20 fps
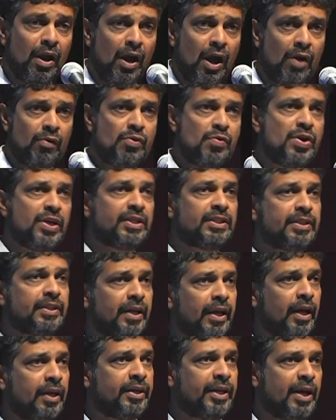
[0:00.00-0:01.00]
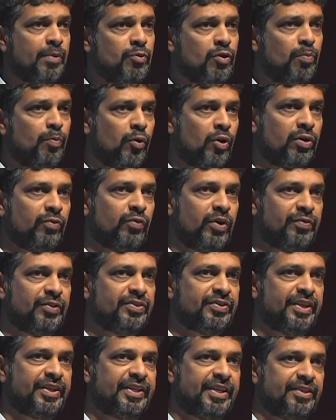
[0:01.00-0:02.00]
However, it came to a point where we
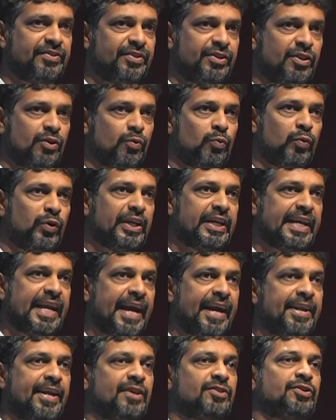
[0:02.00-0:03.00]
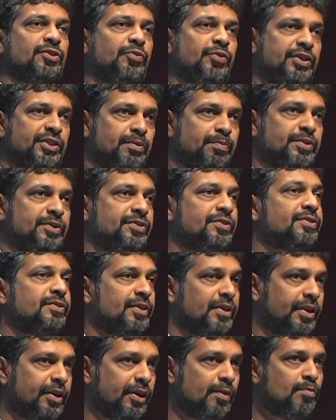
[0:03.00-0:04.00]
said, yes, we can accelerate the business
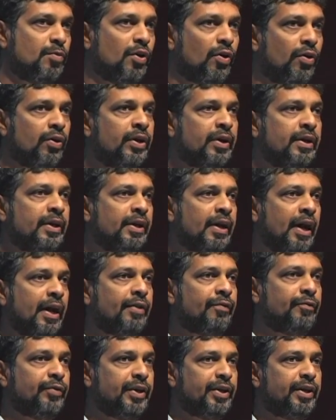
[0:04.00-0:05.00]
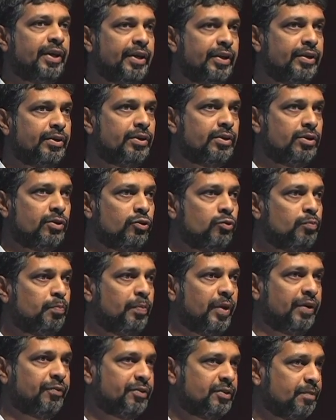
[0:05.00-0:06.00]
a little more, and we needed to
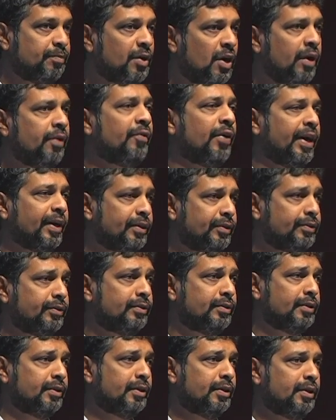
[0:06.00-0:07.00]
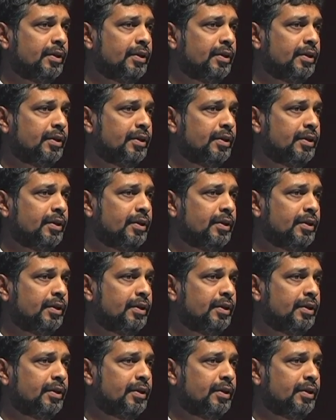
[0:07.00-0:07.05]
pay for some contractors.